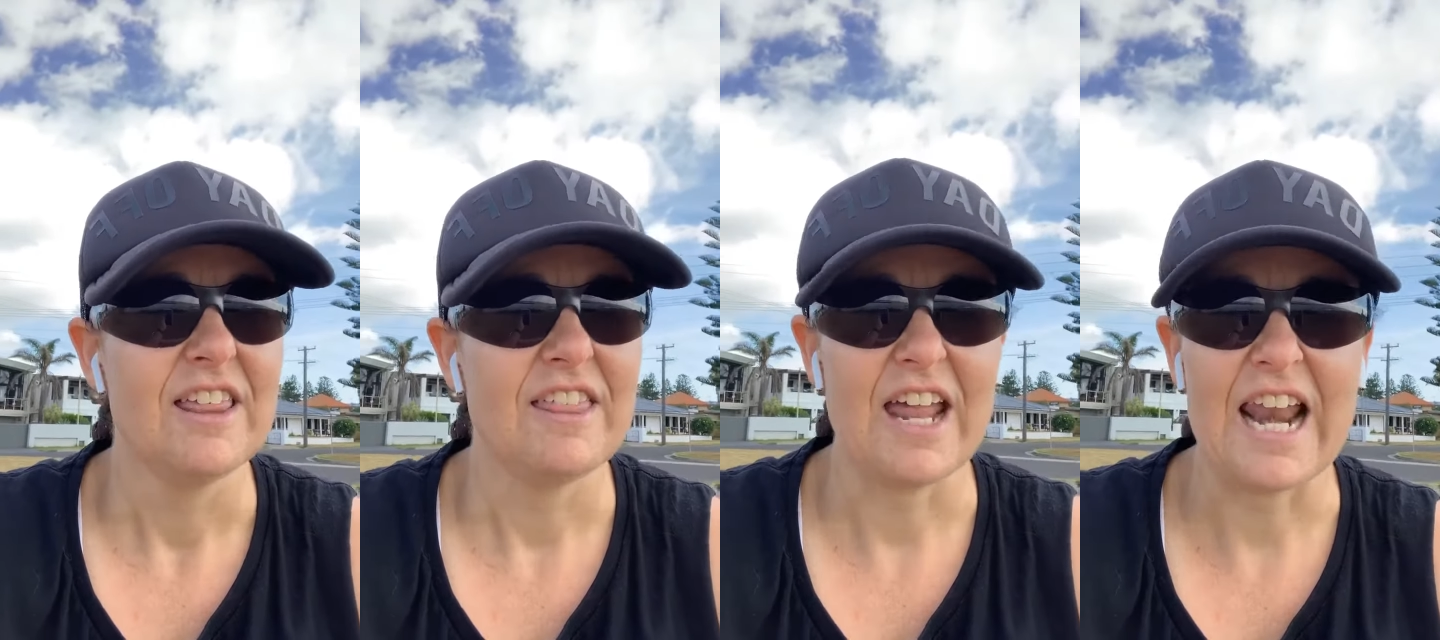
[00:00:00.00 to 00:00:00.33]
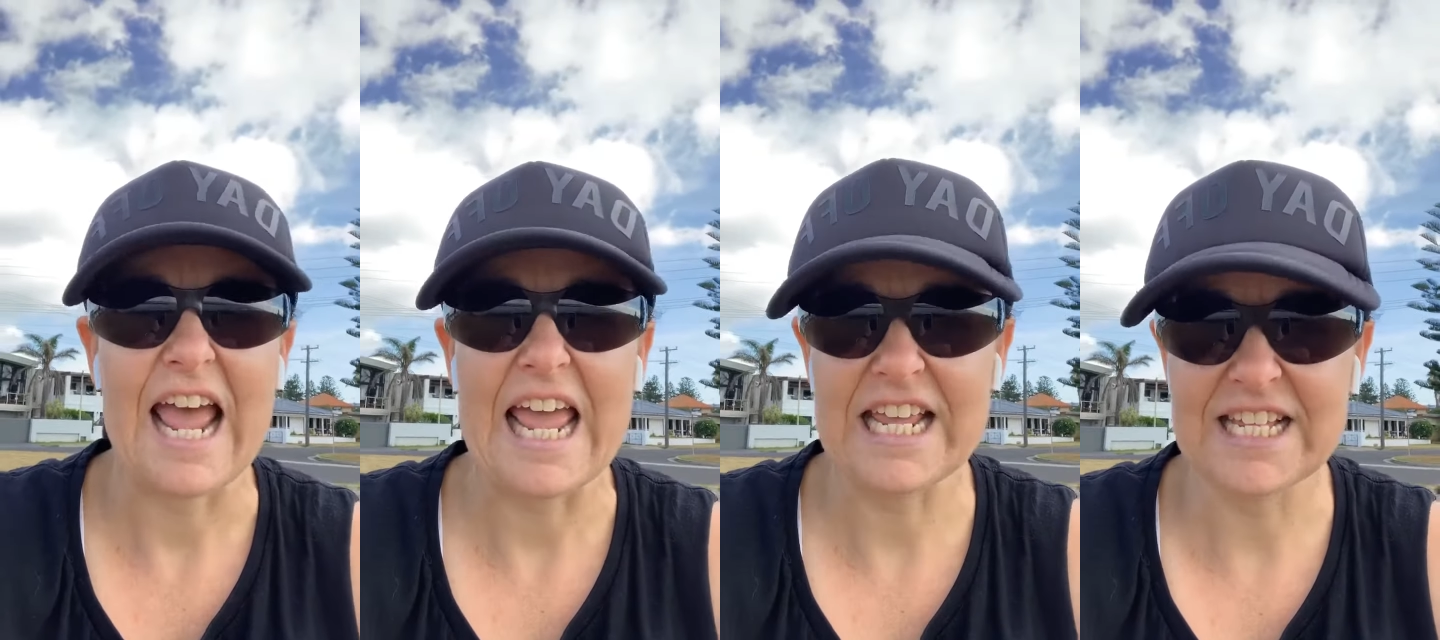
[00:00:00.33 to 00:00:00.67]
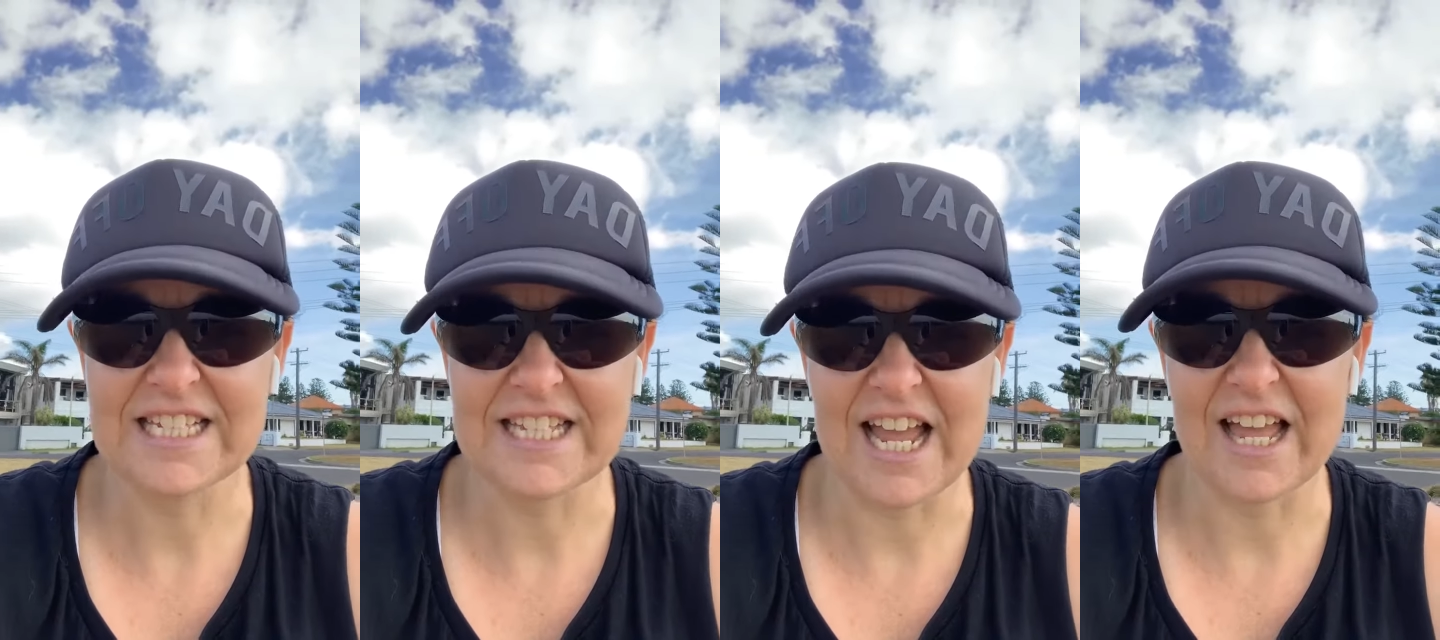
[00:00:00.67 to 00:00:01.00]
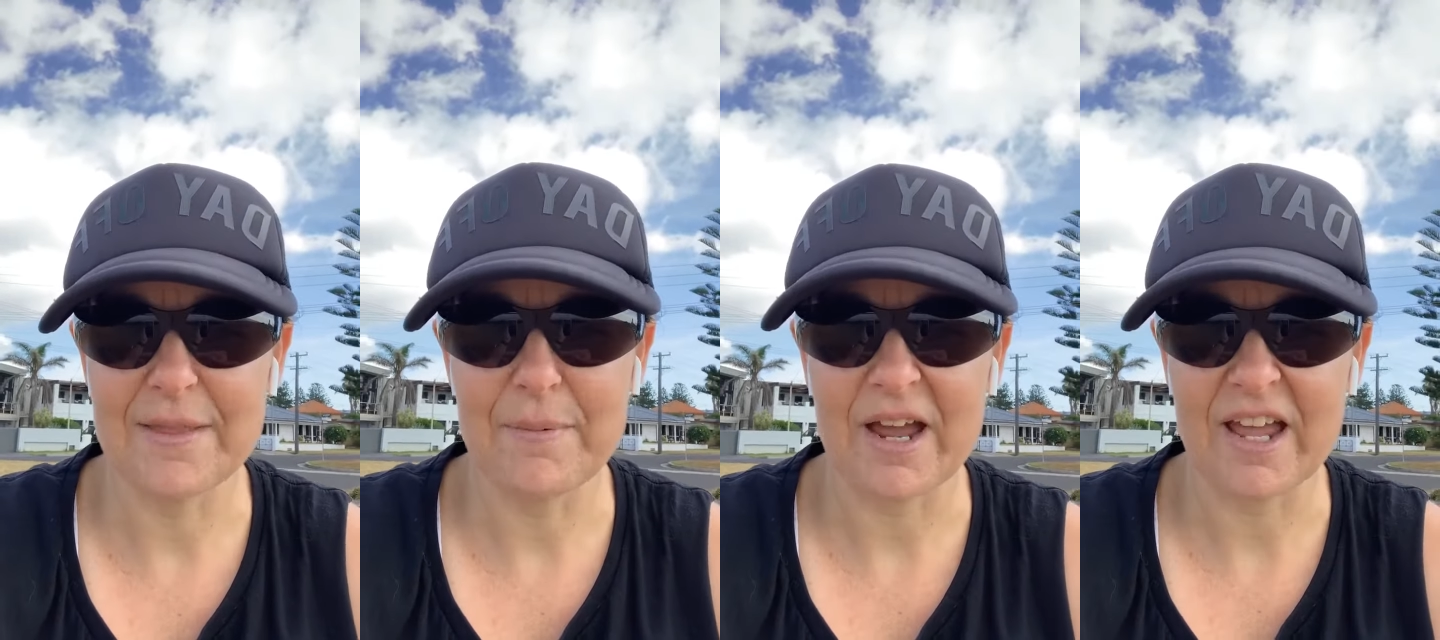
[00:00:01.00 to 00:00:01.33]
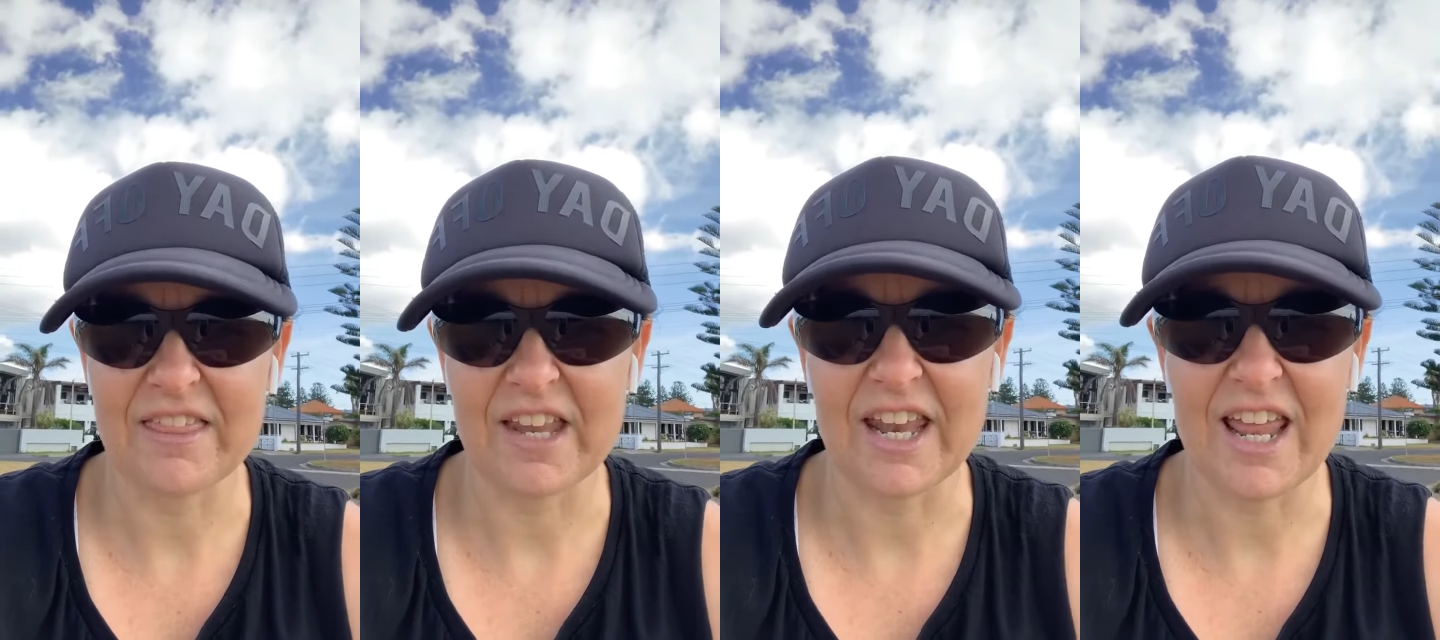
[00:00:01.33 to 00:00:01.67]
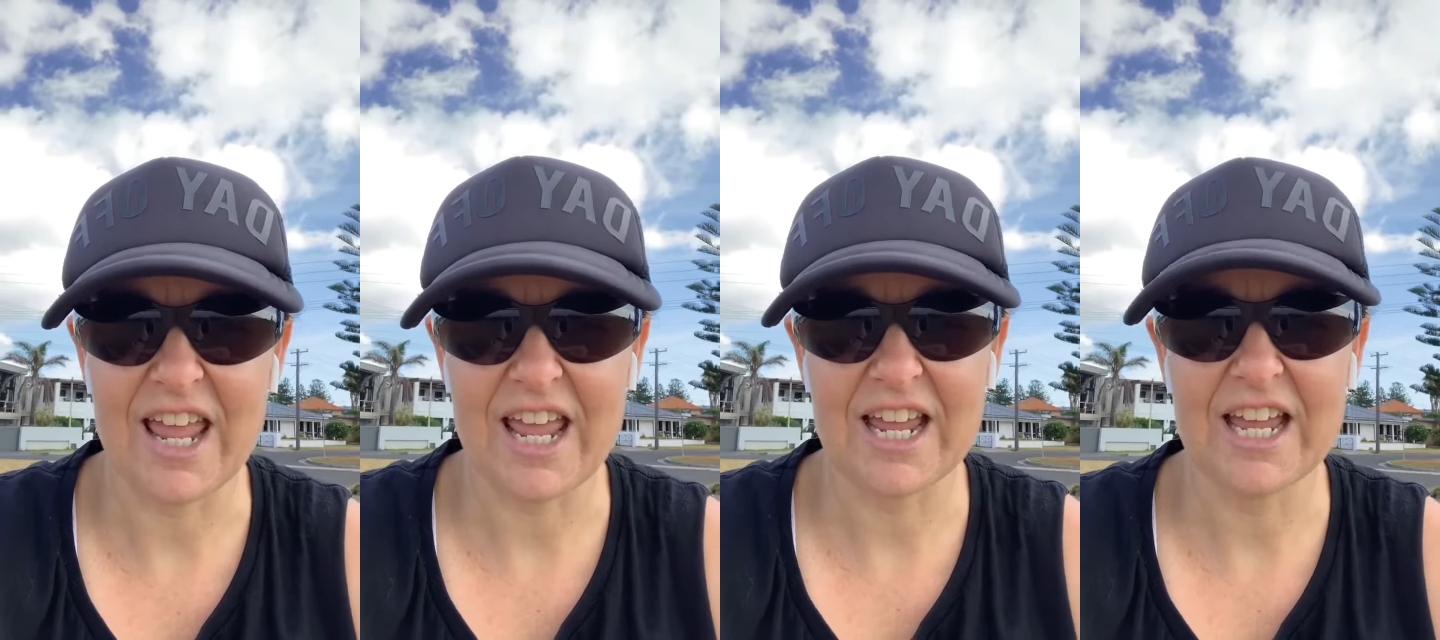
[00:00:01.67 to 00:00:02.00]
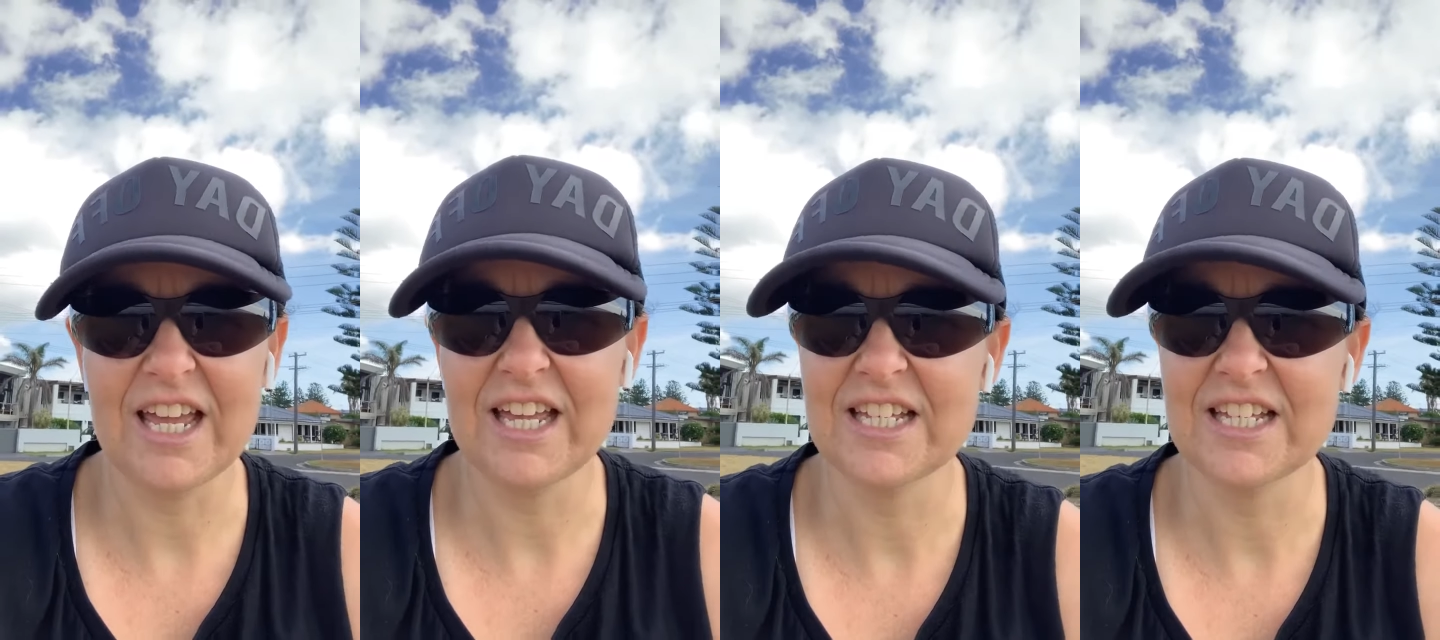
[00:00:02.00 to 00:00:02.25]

that aches down the back of the leg